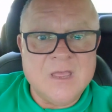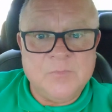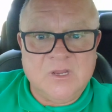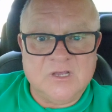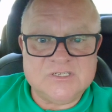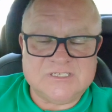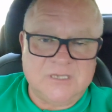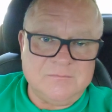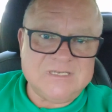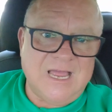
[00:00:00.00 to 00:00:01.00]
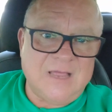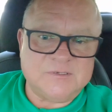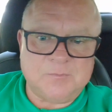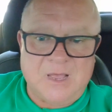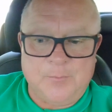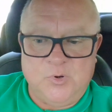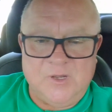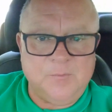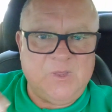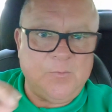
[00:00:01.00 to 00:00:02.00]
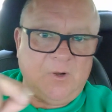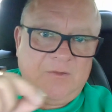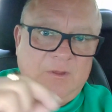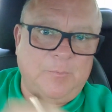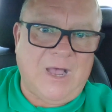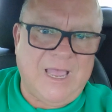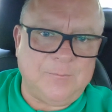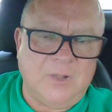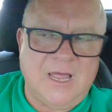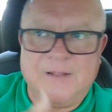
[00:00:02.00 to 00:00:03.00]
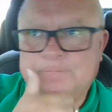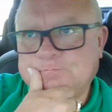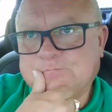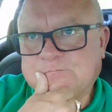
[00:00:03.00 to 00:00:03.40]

because sometimes by putting people in the pipeline,